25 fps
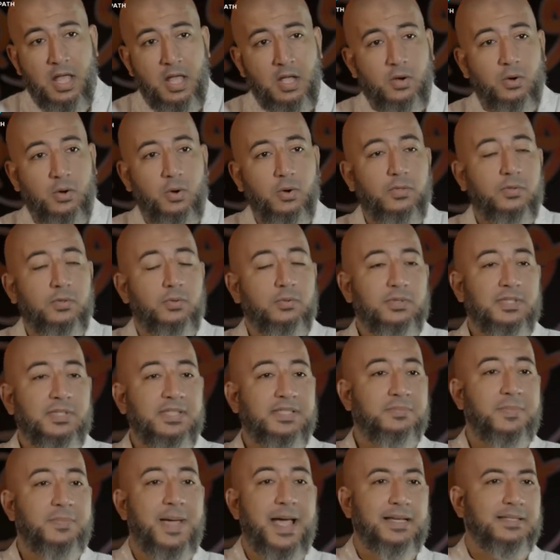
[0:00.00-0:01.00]
go through
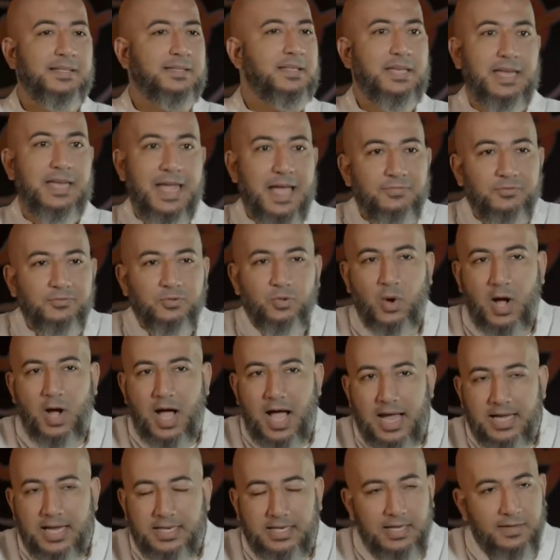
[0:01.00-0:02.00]
this magazine, you have to
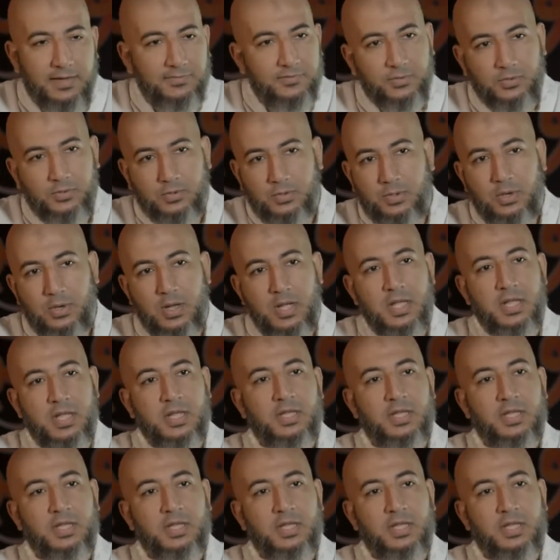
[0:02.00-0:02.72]
hide, you have to go